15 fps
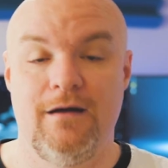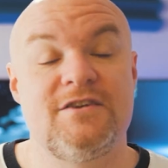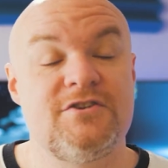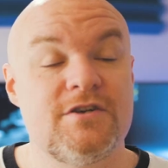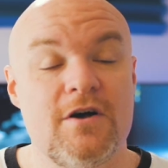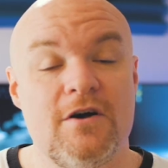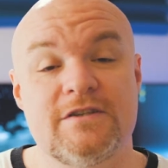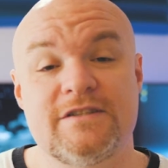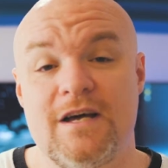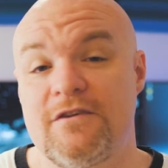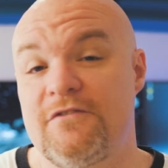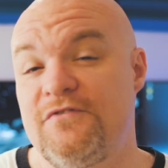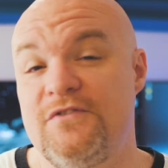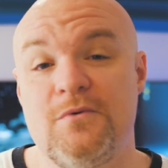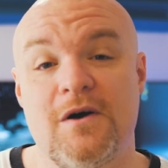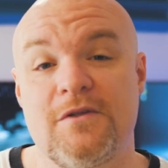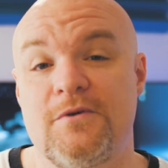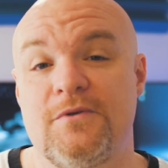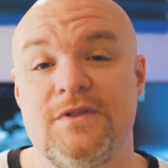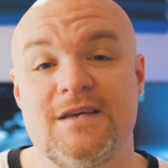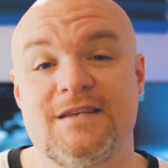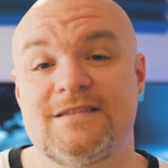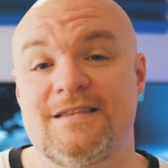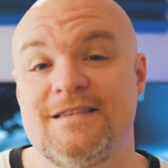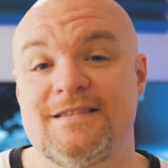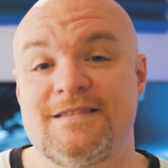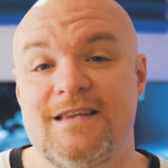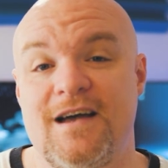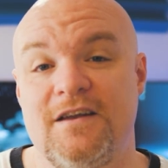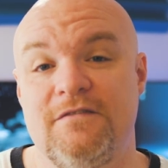And she calls out a few other things
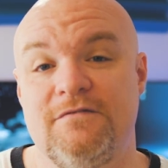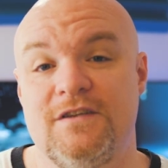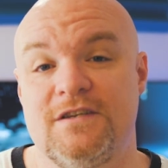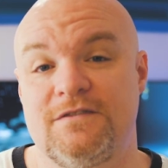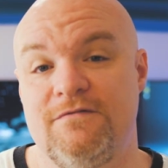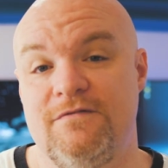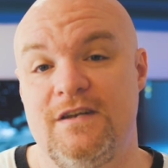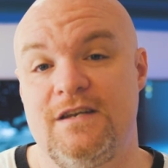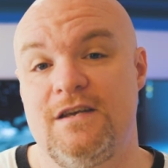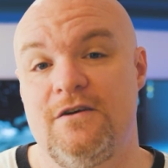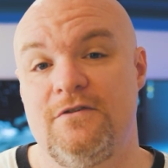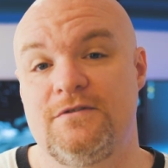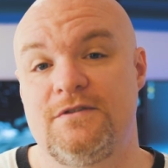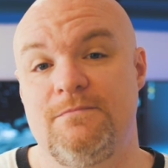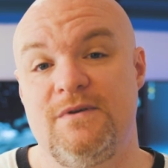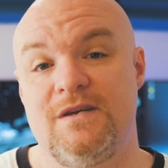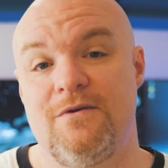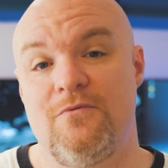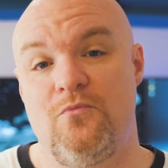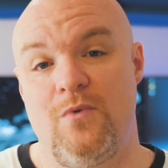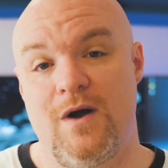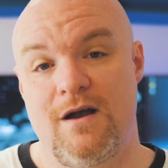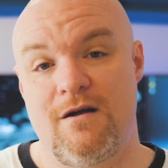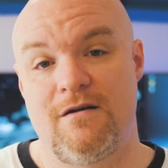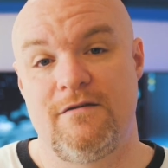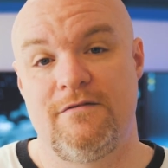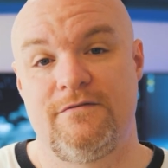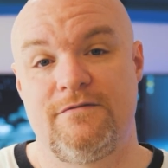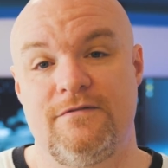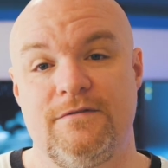inside of this video to be aware
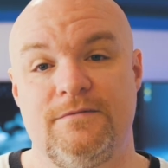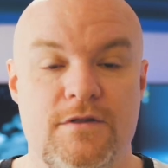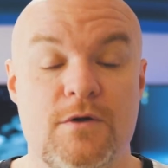of.